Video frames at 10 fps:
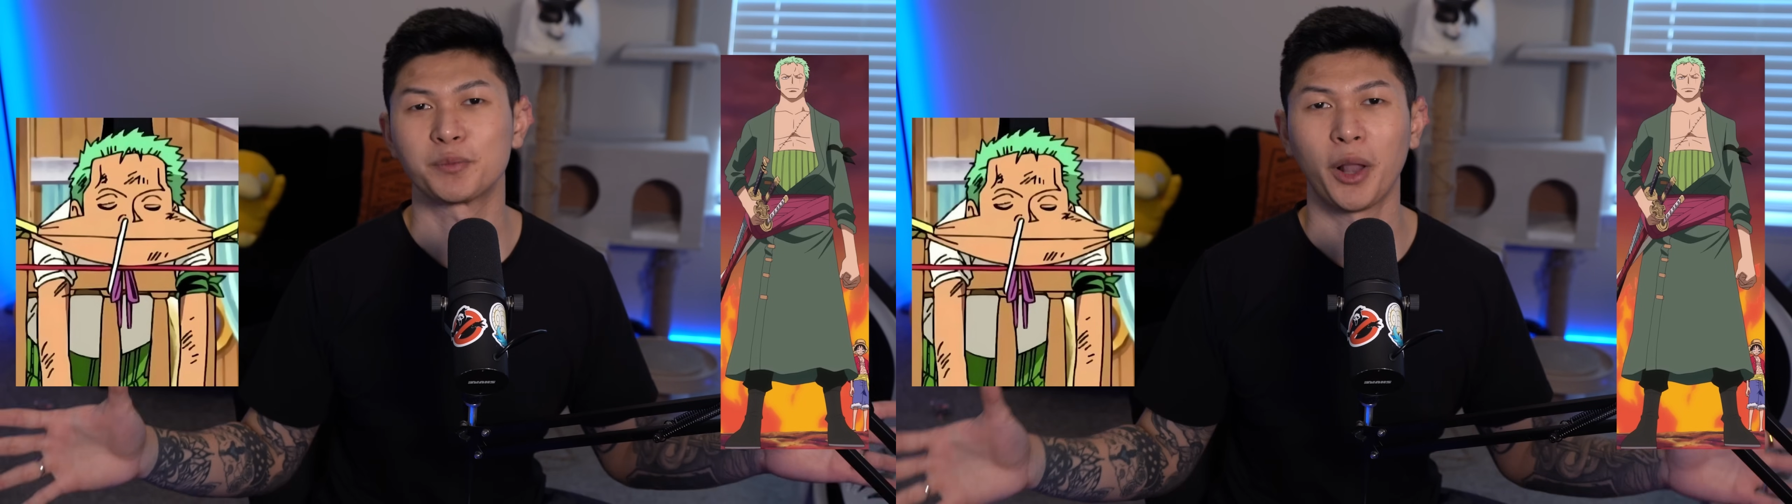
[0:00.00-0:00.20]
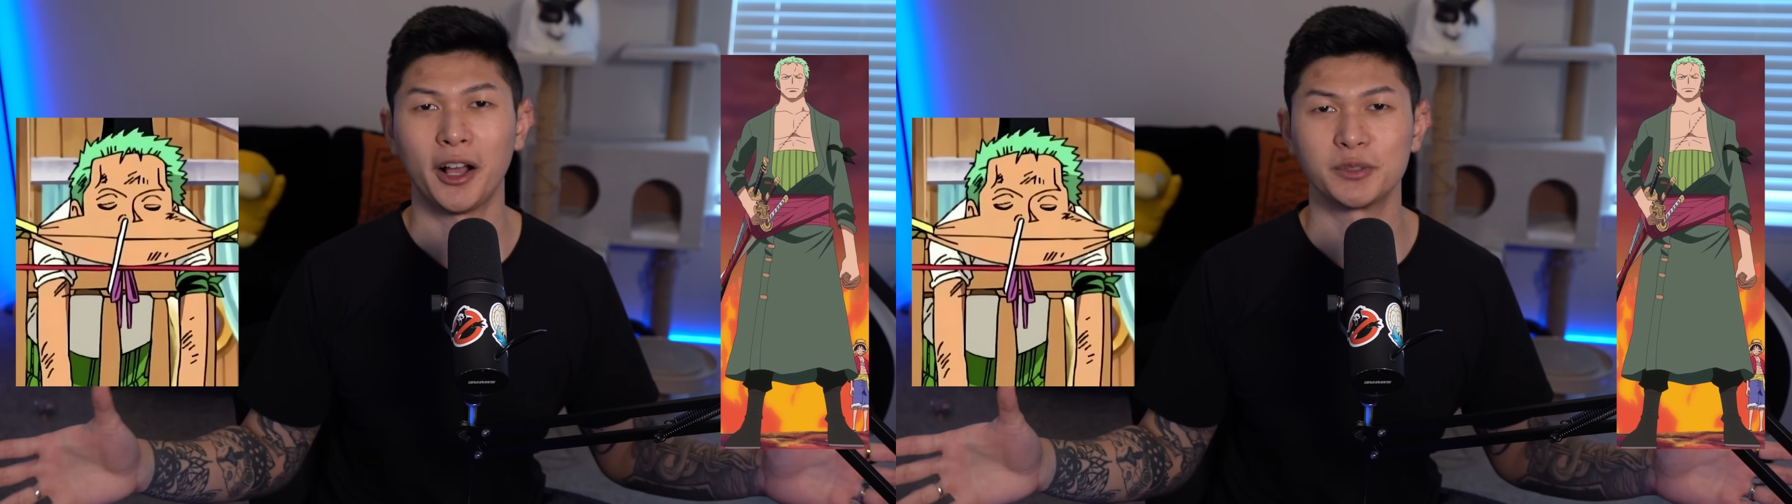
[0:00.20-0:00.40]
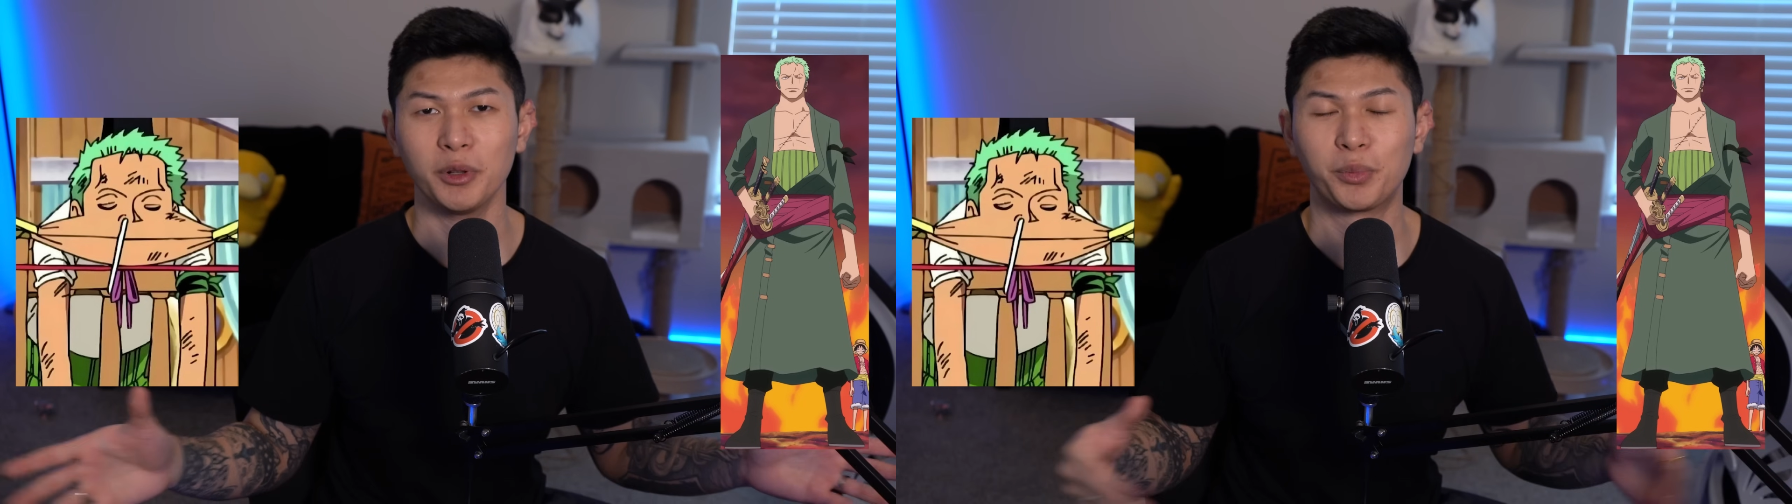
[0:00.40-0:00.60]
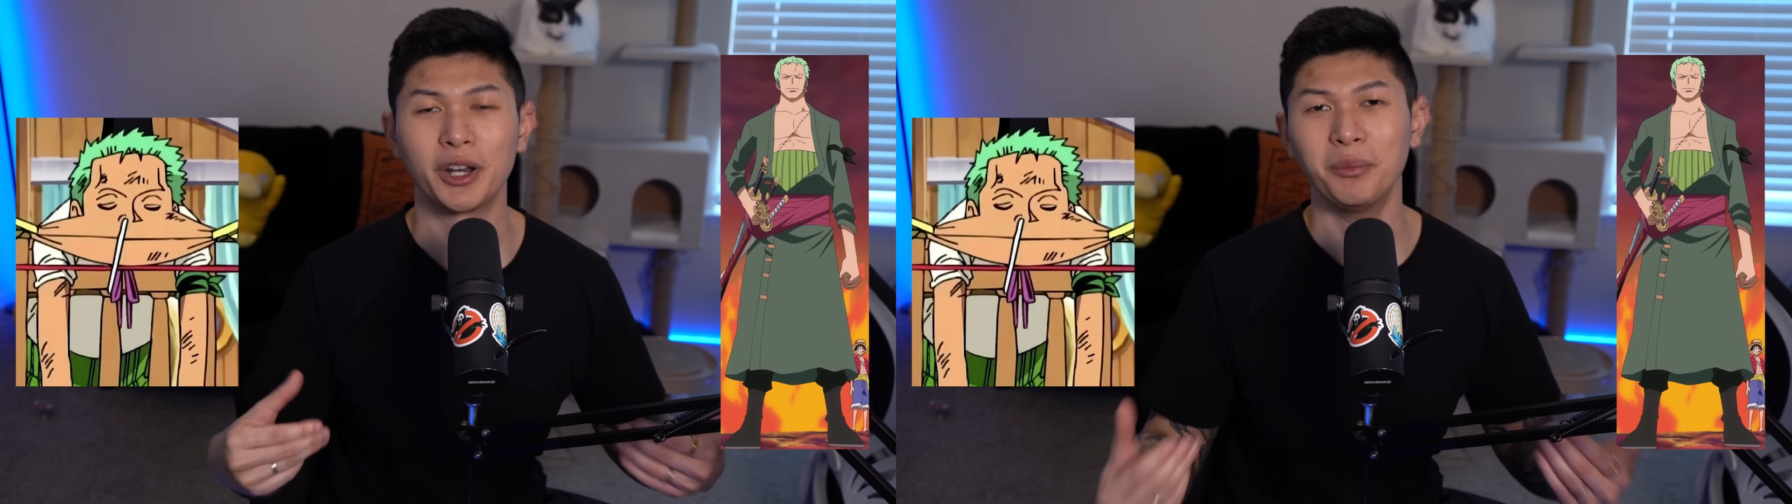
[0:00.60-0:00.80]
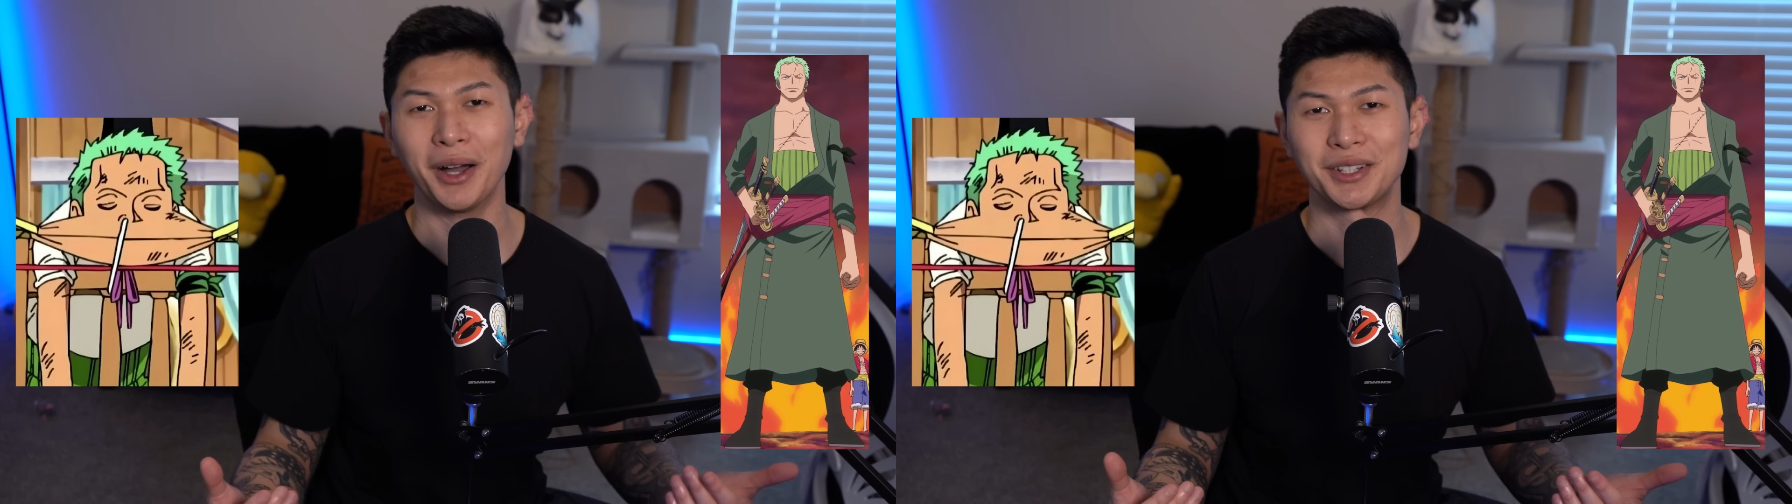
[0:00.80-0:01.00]
as plausible,
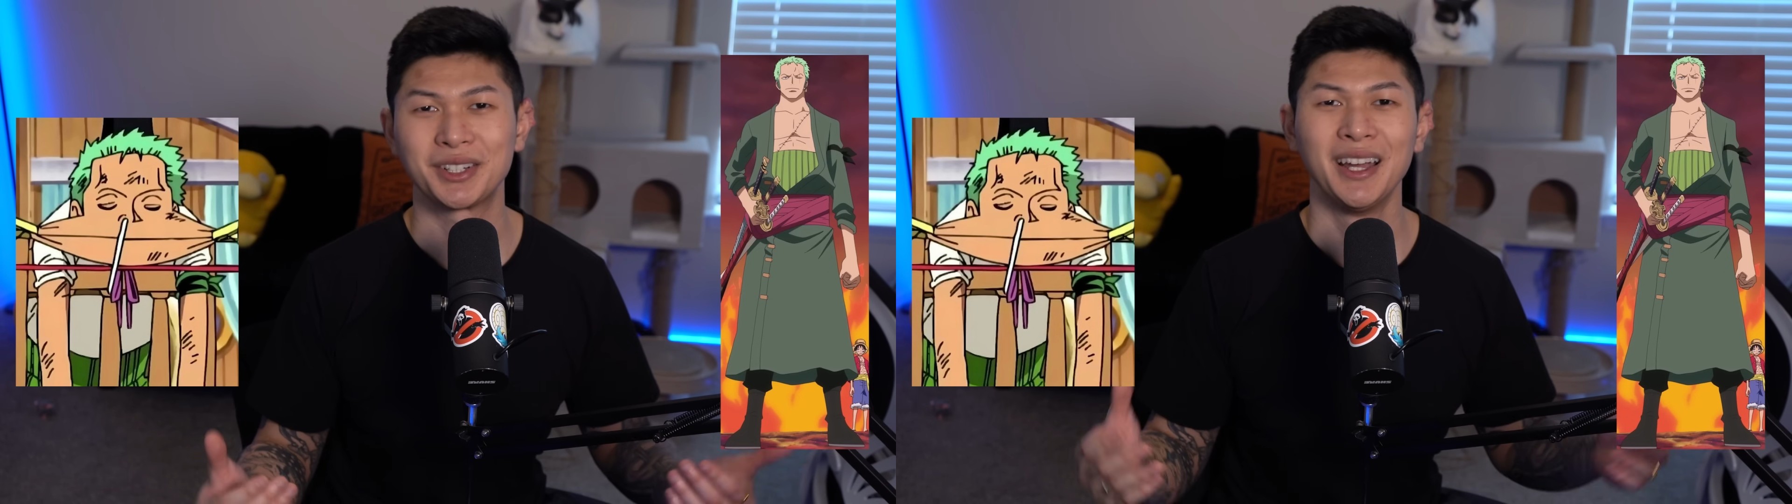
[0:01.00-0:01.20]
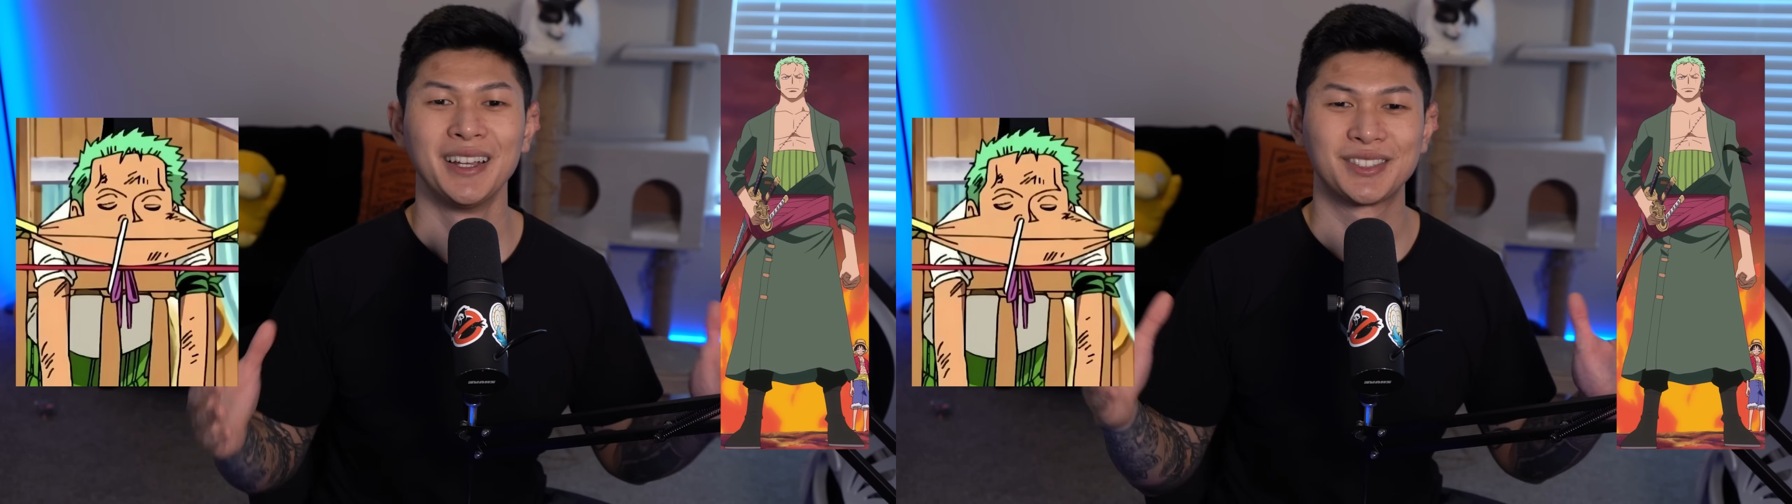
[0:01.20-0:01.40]
pretty much.